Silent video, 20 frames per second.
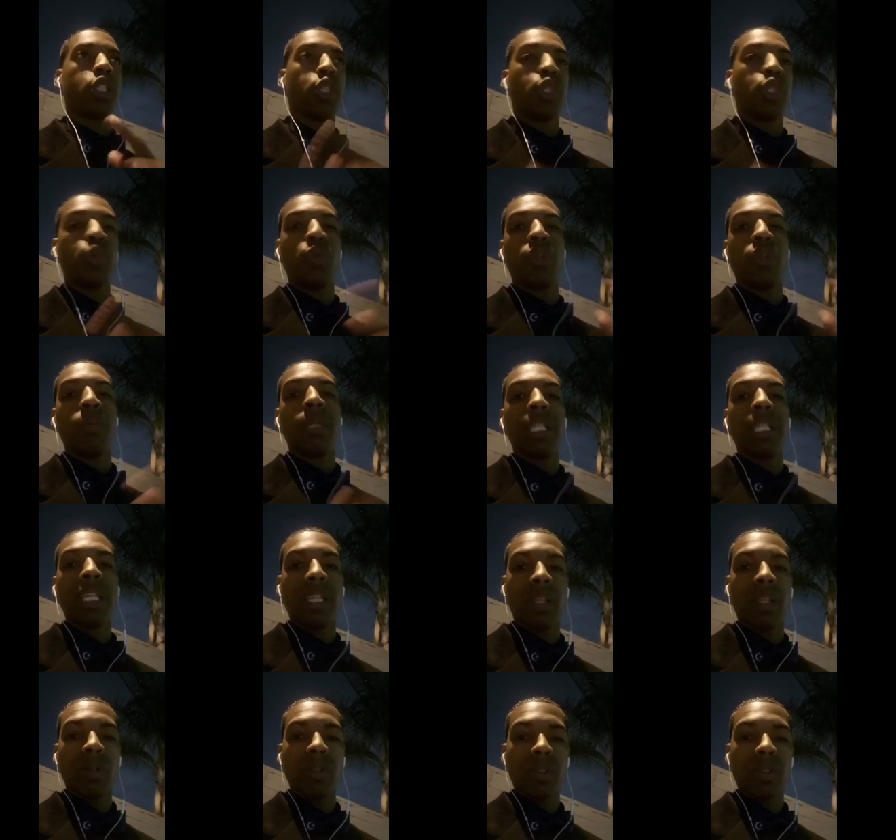to the
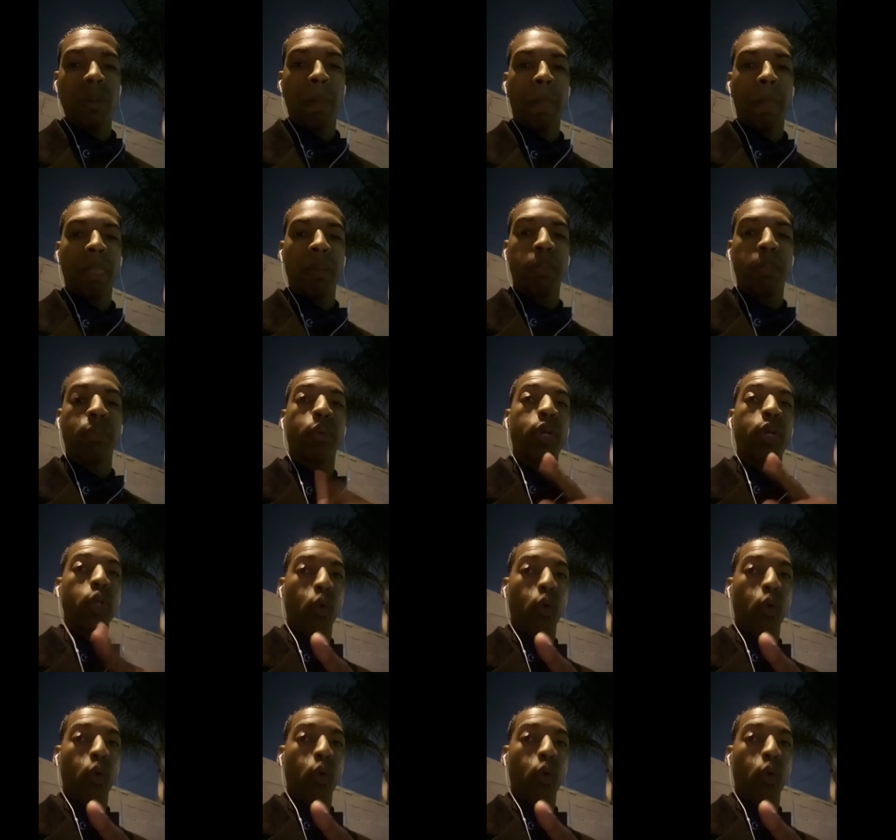Millineals. Pre-order